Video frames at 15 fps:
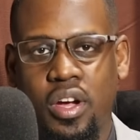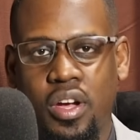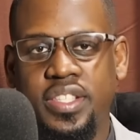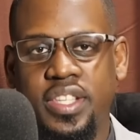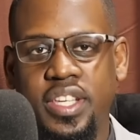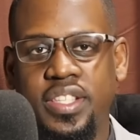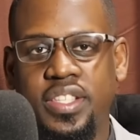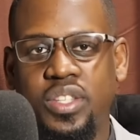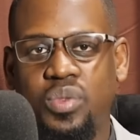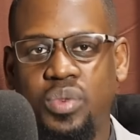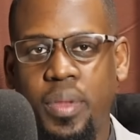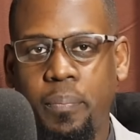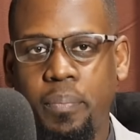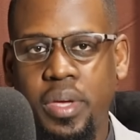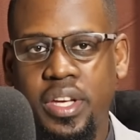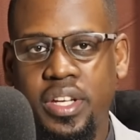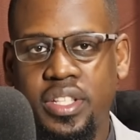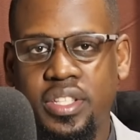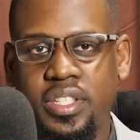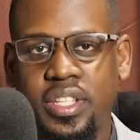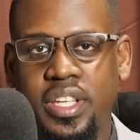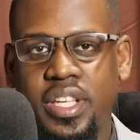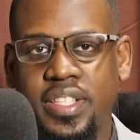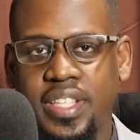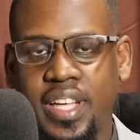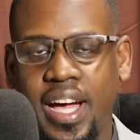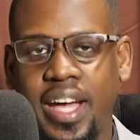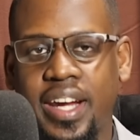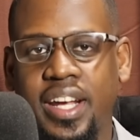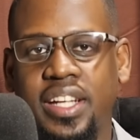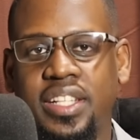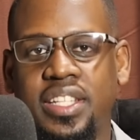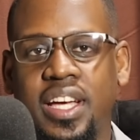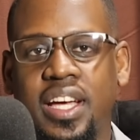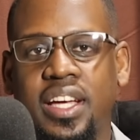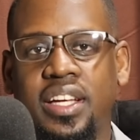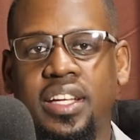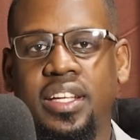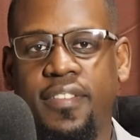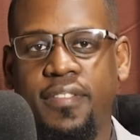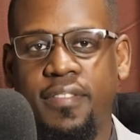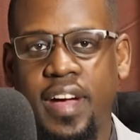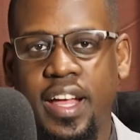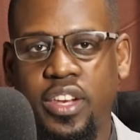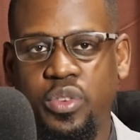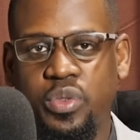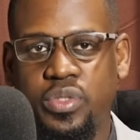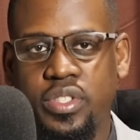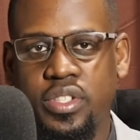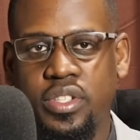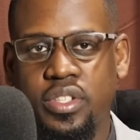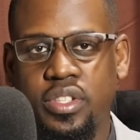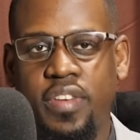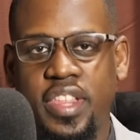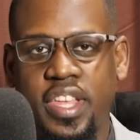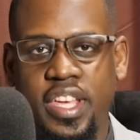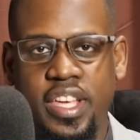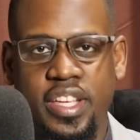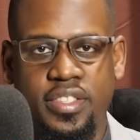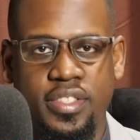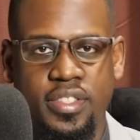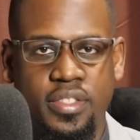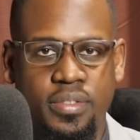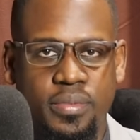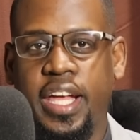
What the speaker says: it is easy to depict his character and values over the years.